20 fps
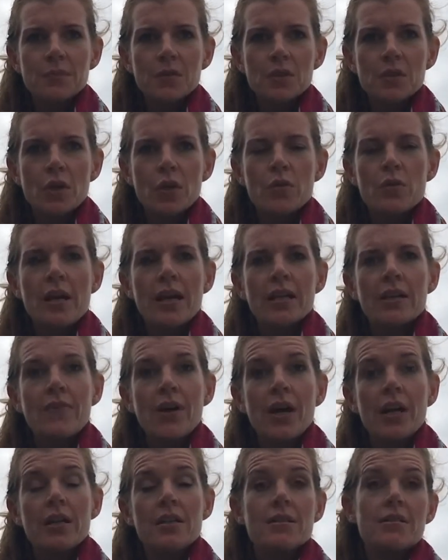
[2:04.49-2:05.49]
So negative
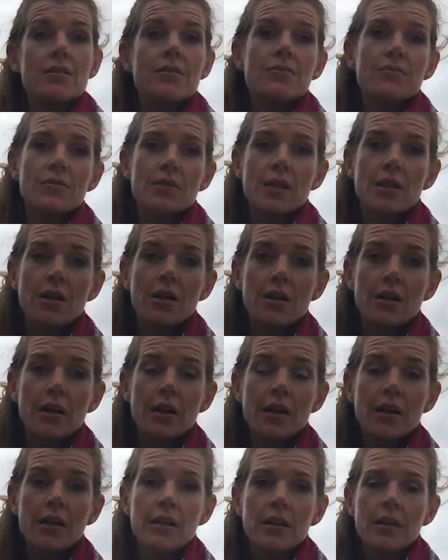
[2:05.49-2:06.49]
ions
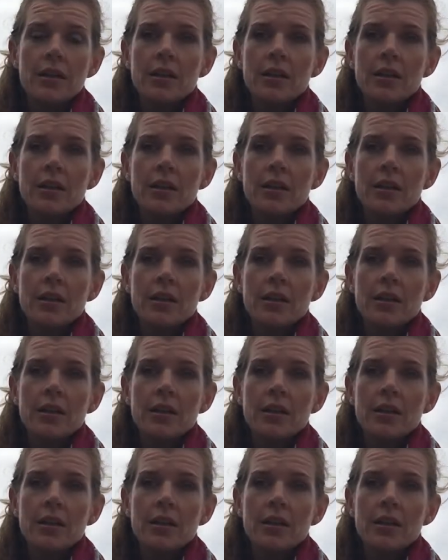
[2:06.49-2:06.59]
are